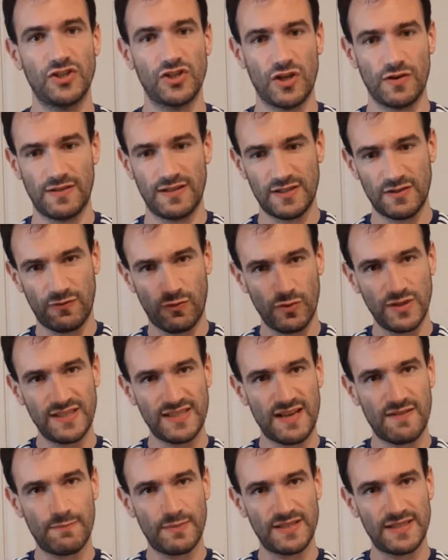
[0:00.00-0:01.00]
So there's
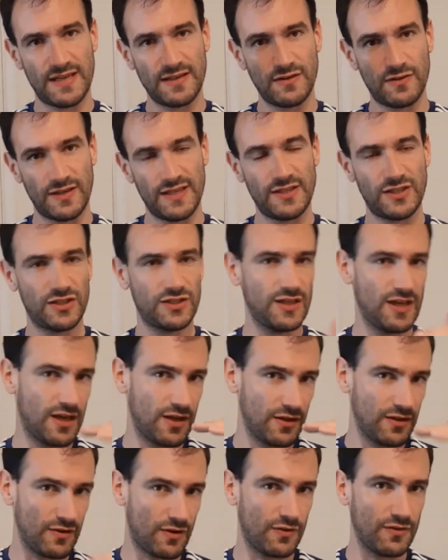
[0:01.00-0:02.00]
47% got injured
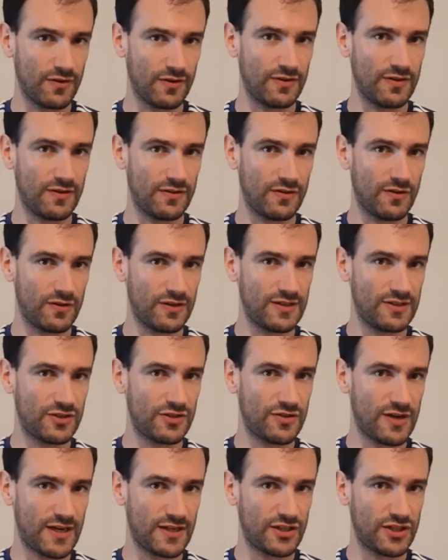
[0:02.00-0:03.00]
on a
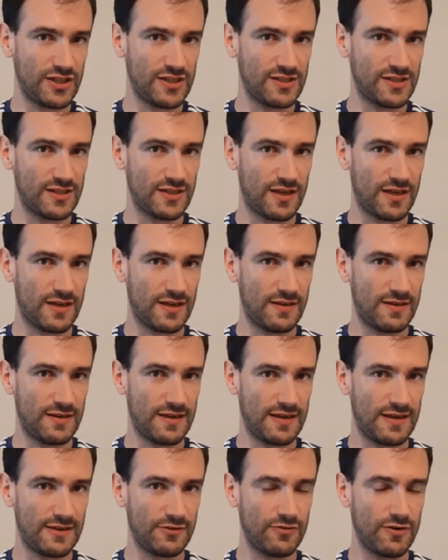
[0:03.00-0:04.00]
non-stretching
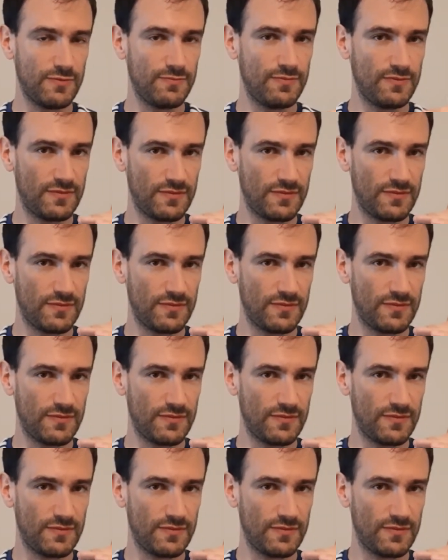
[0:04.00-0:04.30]
group,